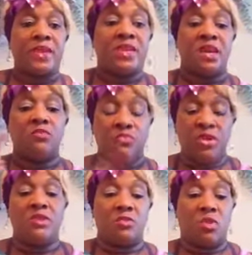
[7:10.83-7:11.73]
Get rid
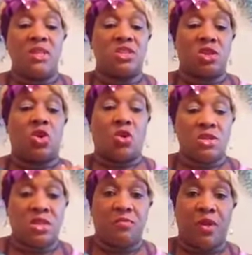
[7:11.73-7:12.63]
of the ones that are
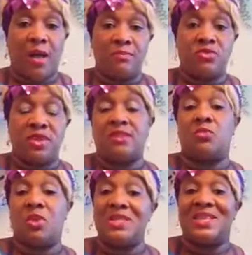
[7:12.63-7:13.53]
causing a problem so that the
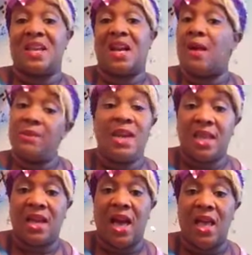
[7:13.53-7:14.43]
ones that are coming out
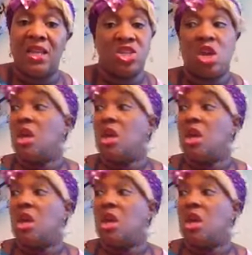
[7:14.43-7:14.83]
of college,